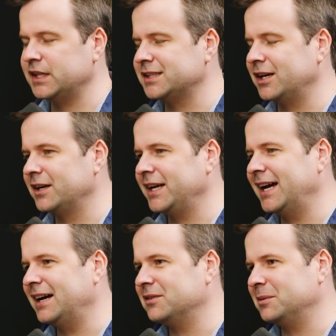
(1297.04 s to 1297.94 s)
I think they already
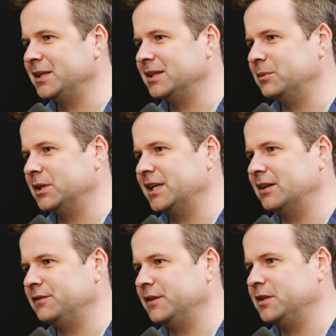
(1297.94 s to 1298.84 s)
have. I mean, they okay. went
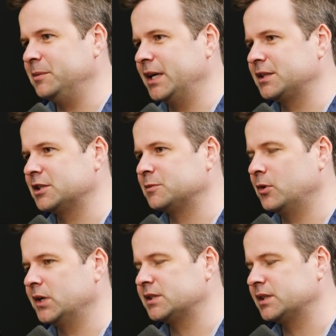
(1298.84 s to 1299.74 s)
down to 50 basis
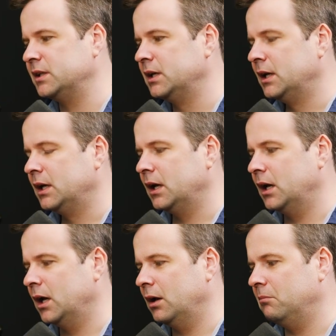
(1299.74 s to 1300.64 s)
points. And,
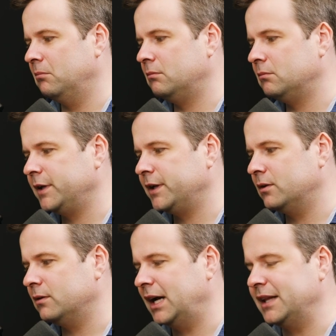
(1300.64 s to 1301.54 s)
um, you
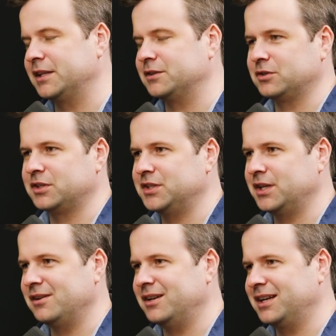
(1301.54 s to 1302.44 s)
know, I think they'll
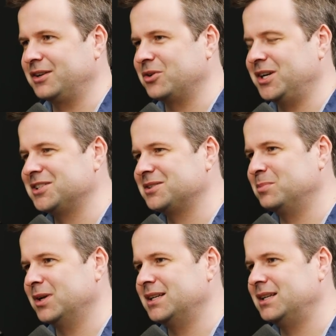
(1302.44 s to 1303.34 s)
continue to increase,
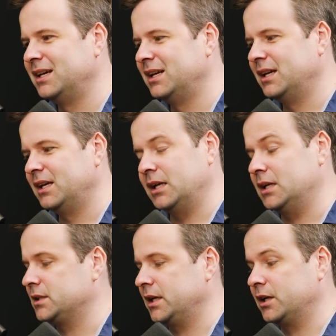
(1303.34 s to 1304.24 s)
but
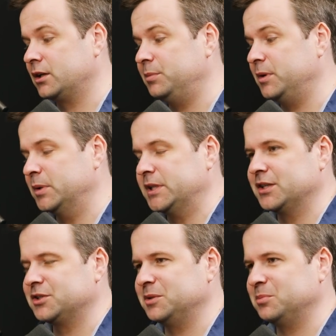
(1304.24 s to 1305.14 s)
it's it could be
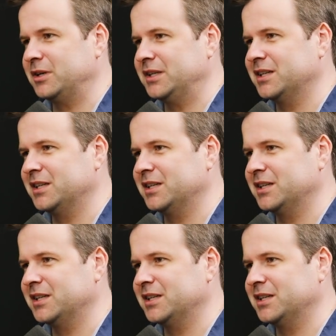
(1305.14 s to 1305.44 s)
potentially pretty